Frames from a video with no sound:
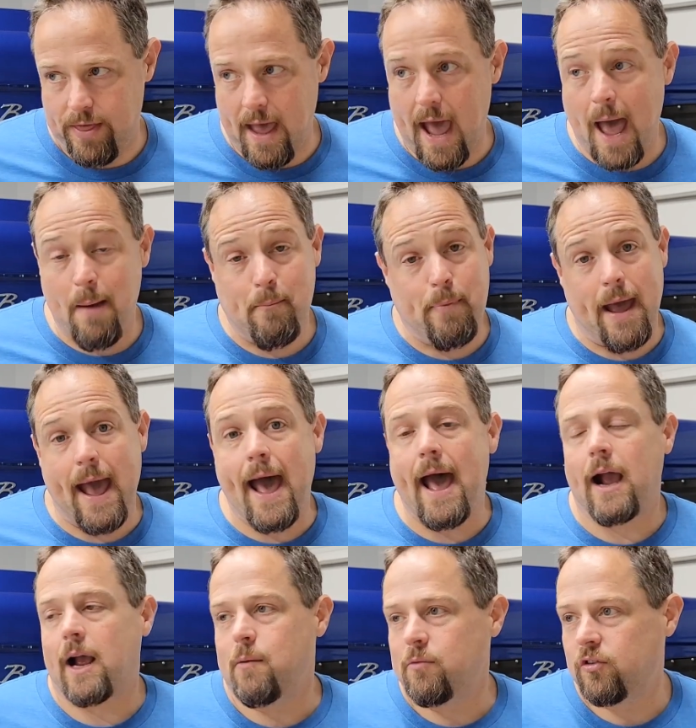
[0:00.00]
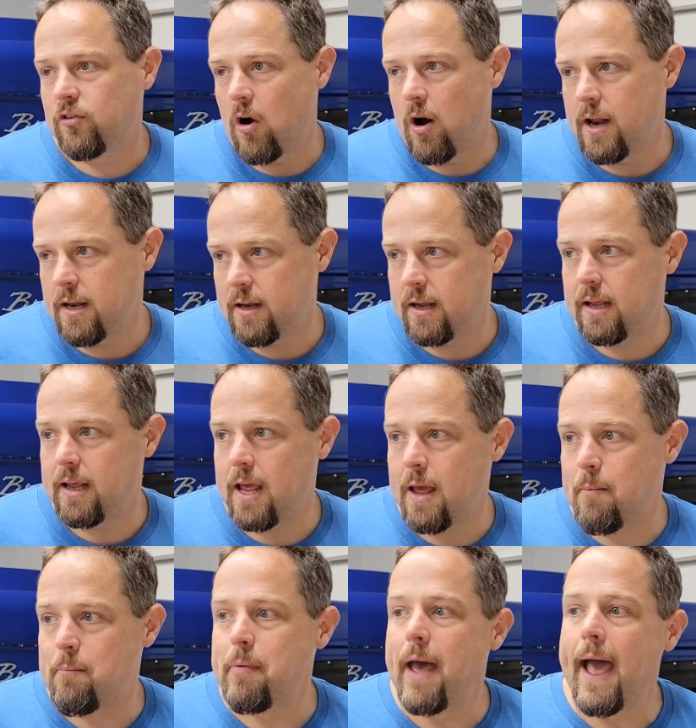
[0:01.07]
that back. I'm starting to
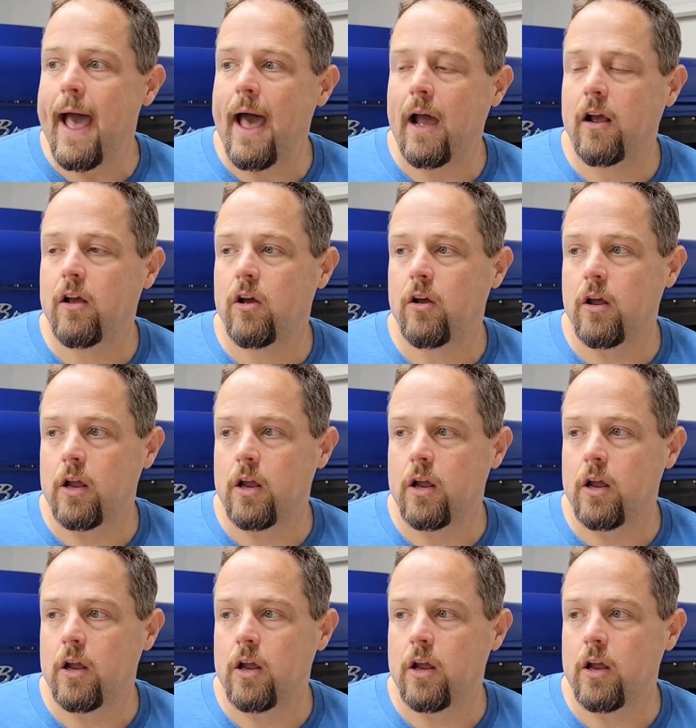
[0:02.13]
get back,